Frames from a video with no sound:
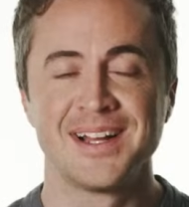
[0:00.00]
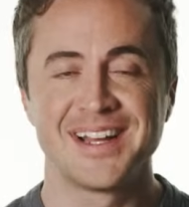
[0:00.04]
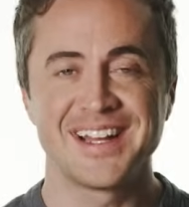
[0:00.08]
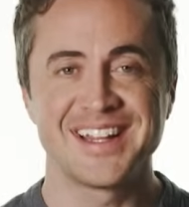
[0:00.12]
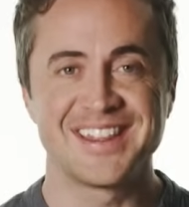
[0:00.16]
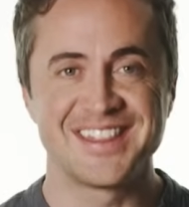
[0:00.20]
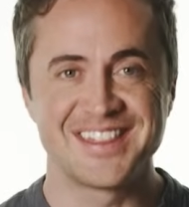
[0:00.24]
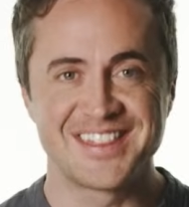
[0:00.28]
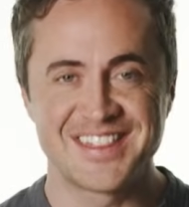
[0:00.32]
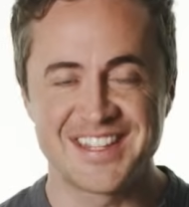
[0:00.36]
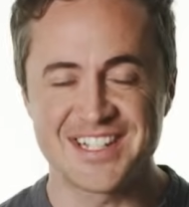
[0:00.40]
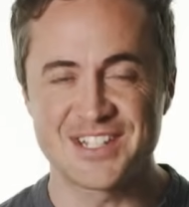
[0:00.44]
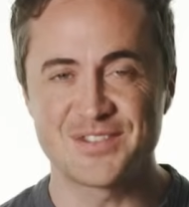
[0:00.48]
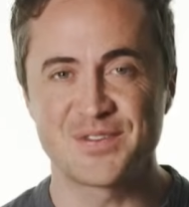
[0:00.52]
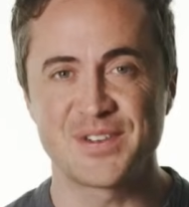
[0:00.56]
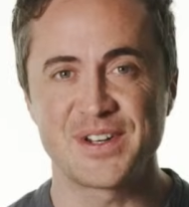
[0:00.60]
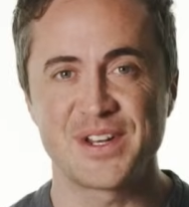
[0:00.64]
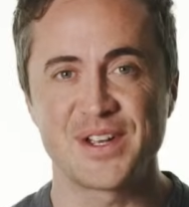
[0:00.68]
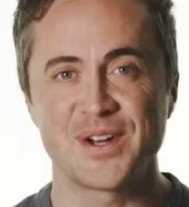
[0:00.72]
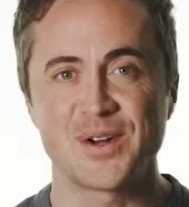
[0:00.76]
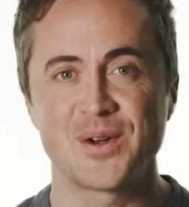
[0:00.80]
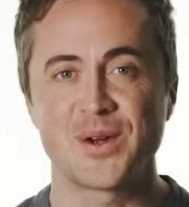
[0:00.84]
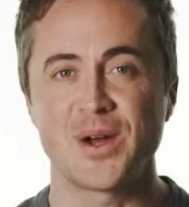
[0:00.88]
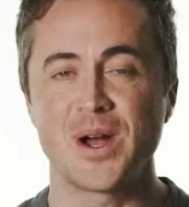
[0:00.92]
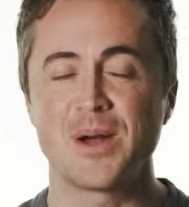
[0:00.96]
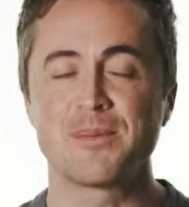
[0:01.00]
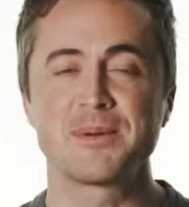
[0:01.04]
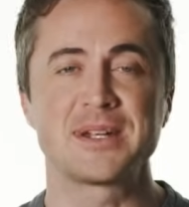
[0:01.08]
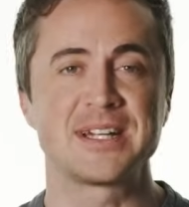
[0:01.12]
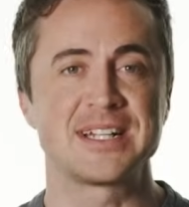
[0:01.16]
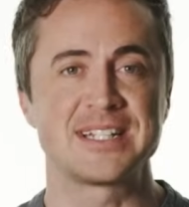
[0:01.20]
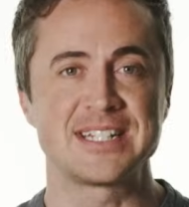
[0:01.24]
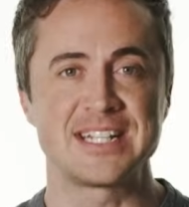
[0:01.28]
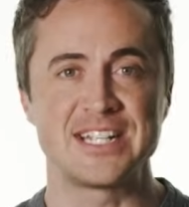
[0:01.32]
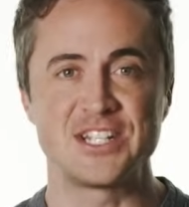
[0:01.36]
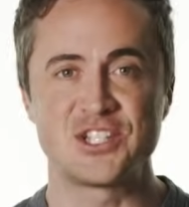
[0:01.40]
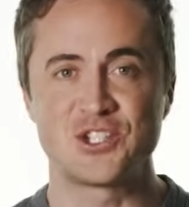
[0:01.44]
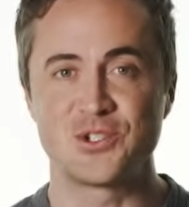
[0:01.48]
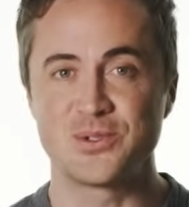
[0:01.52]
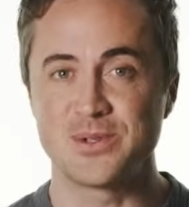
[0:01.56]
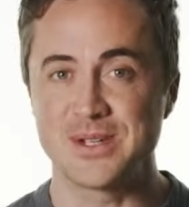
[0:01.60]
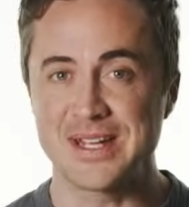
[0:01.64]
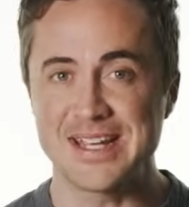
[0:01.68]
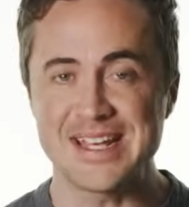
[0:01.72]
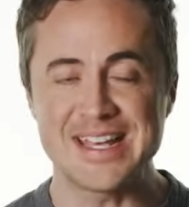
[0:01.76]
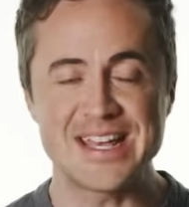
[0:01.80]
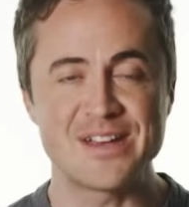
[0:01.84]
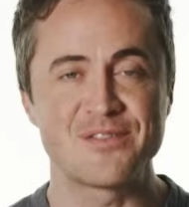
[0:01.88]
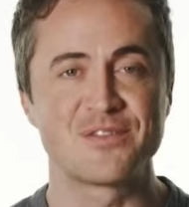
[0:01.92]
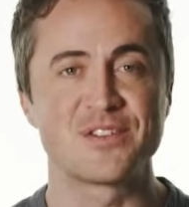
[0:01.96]
In this video, I'm going to teach you
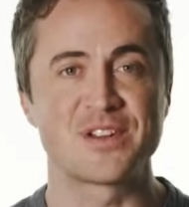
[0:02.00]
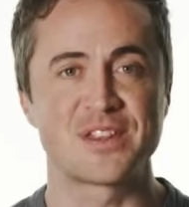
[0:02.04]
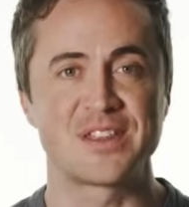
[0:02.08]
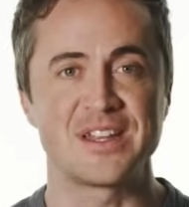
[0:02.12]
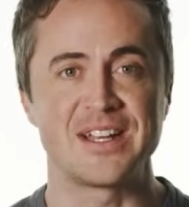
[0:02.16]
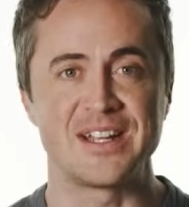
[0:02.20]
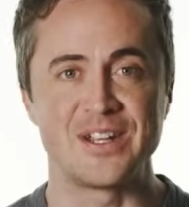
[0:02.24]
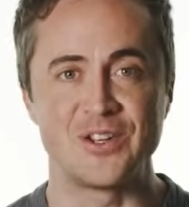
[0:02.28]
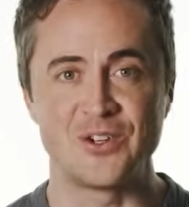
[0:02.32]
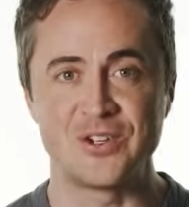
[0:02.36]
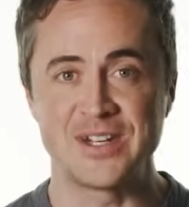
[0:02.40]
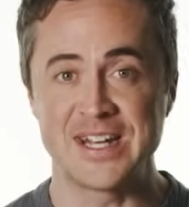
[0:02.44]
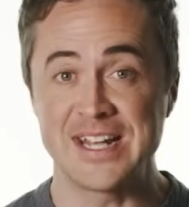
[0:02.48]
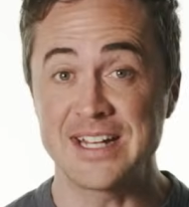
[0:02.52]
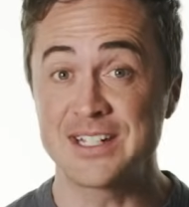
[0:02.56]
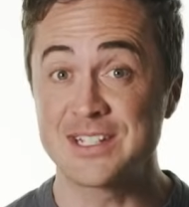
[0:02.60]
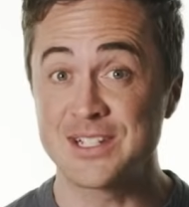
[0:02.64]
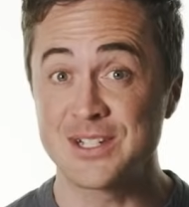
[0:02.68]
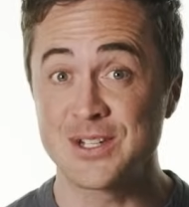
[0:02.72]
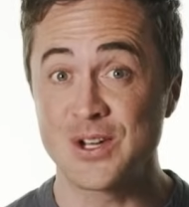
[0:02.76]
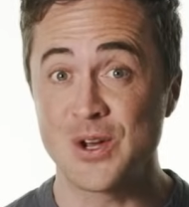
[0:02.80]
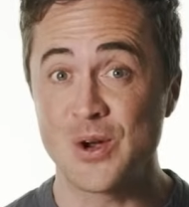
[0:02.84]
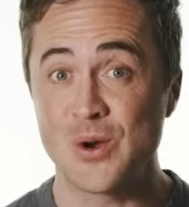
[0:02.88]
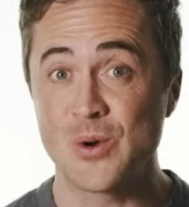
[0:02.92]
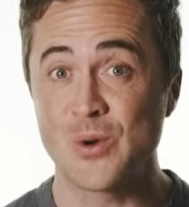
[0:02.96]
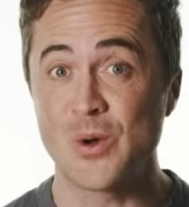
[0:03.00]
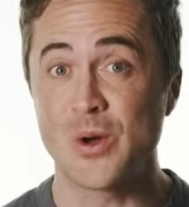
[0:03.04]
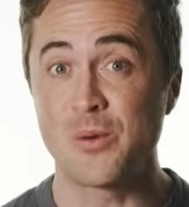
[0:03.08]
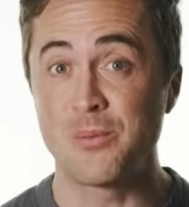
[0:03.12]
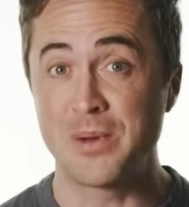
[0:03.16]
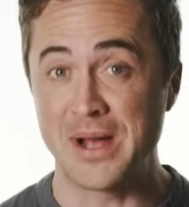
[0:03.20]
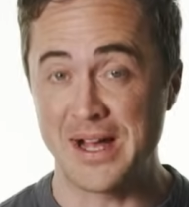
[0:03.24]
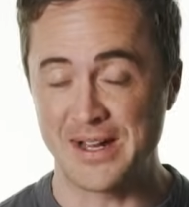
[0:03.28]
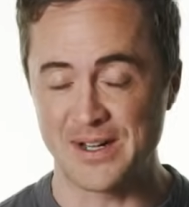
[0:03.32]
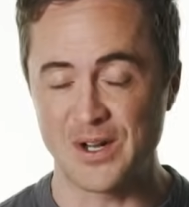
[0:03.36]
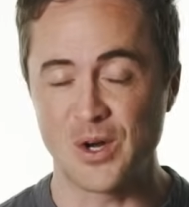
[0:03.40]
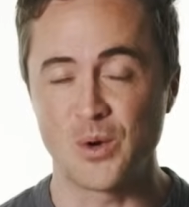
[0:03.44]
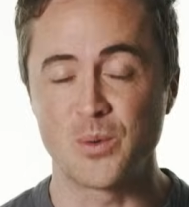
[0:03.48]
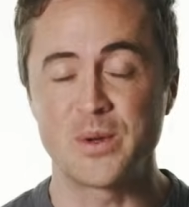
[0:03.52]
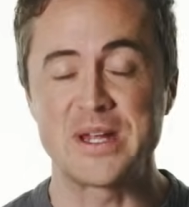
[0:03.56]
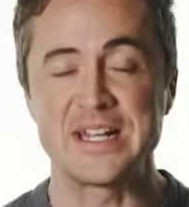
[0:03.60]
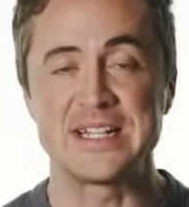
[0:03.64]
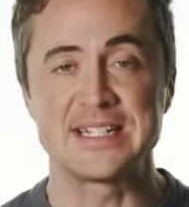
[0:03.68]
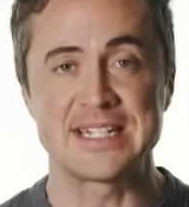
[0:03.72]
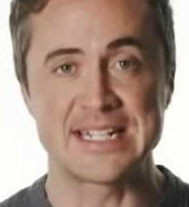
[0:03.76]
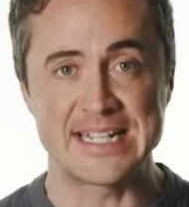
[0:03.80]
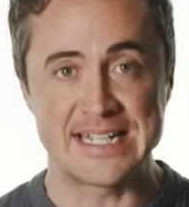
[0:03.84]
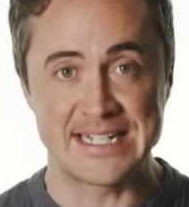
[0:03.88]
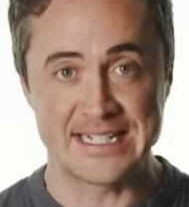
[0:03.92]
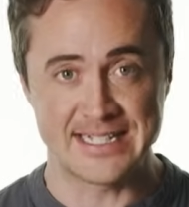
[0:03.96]
everything you need to know about
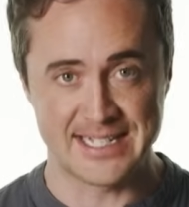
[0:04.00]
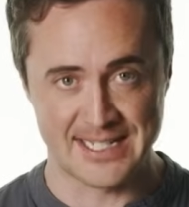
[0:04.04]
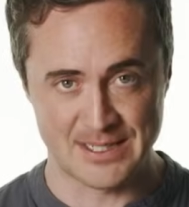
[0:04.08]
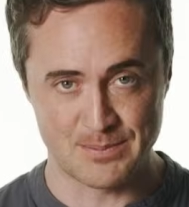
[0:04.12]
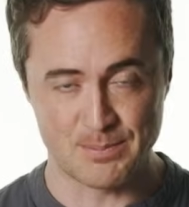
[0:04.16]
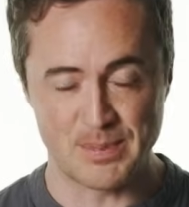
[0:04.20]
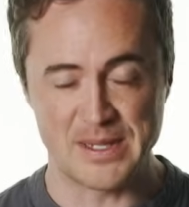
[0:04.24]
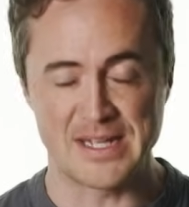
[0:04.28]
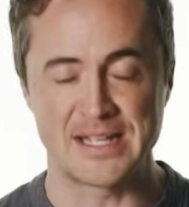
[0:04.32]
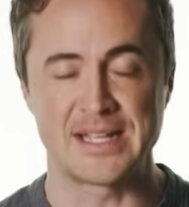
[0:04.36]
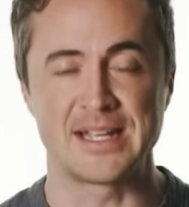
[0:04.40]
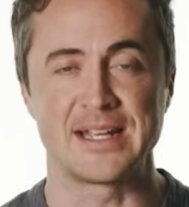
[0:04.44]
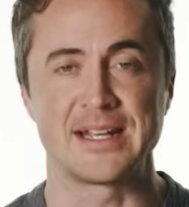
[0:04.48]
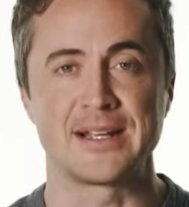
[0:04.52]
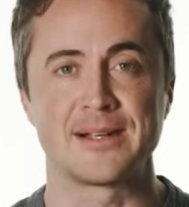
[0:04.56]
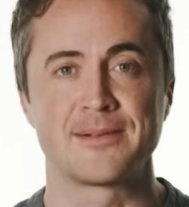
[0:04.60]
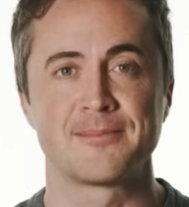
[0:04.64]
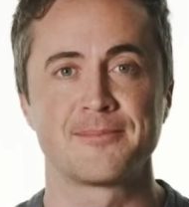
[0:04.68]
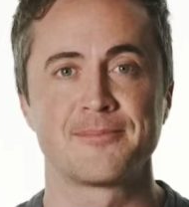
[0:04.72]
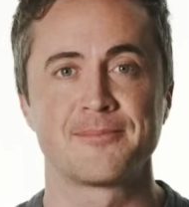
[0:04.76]
OET speaking.